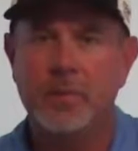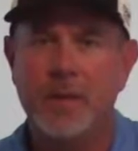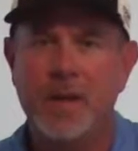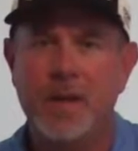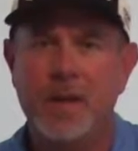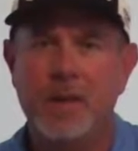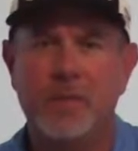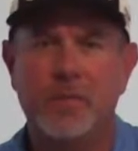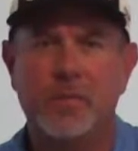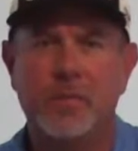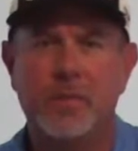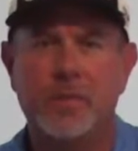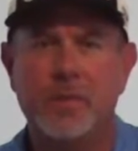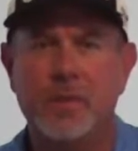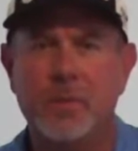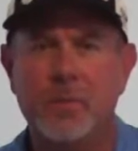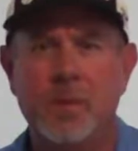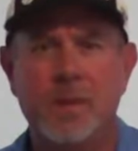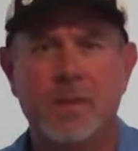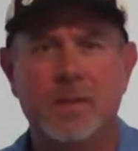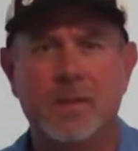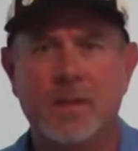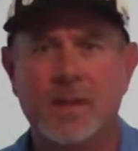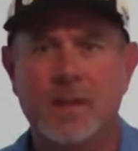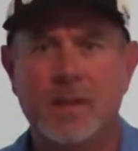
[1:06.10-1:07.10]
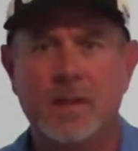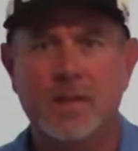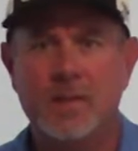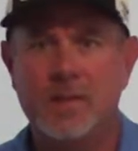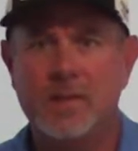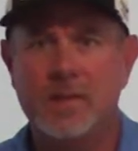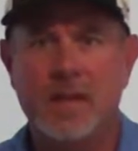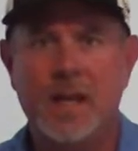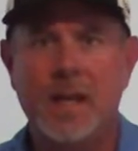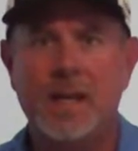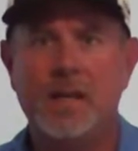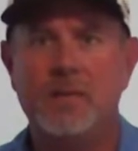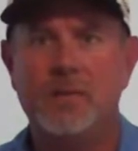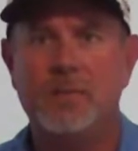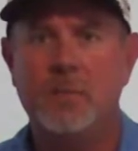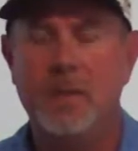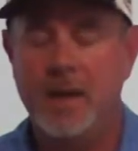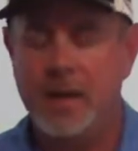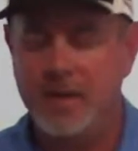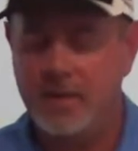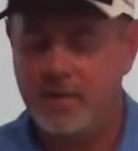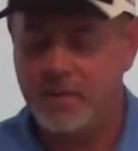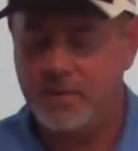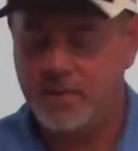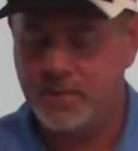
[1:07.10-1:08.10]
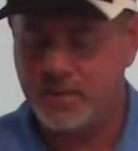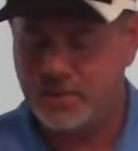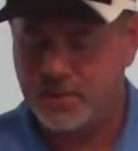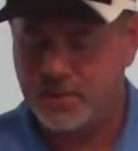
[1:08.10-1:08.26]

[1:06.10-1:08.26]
tomatoes. For some reason, they just taste better in